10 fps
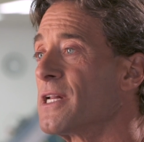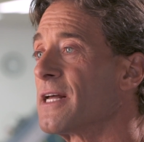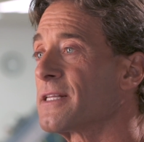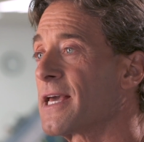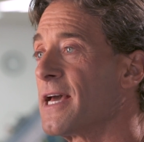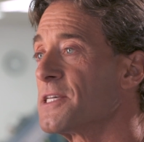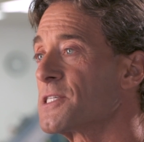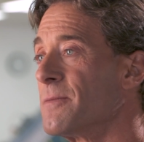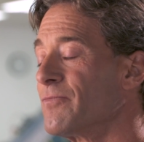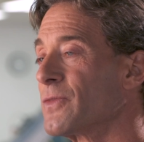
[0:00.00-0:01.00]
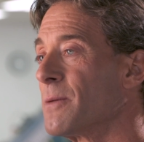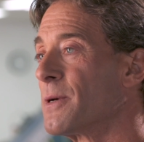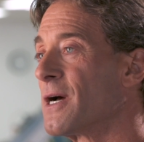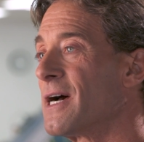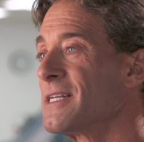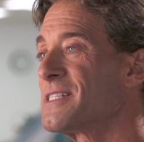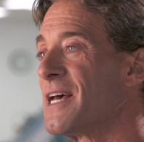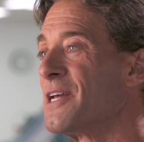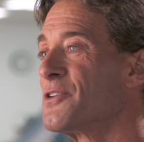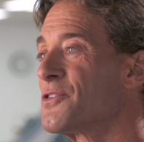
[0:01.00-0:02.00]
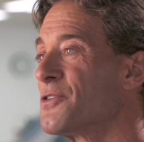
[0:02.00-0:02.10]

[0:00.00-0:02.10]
not the case, but I tend